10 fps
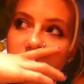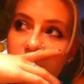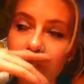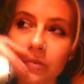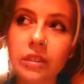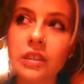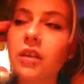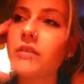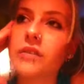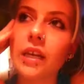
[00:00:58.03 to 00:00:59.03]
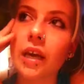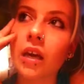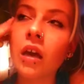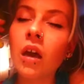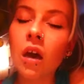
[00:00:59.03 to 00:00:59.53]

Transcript: It was a really tough day.